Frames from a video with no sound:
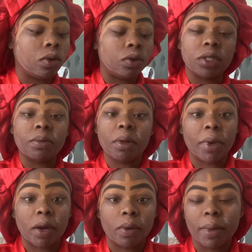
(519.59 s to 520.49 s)
do something
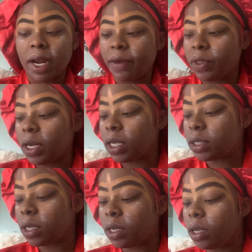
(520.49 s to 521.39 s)
better with my life than
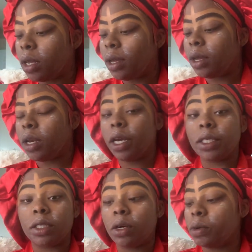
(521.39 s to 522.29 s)
this. And
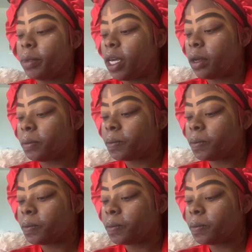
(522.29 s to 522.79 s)
niggas told me,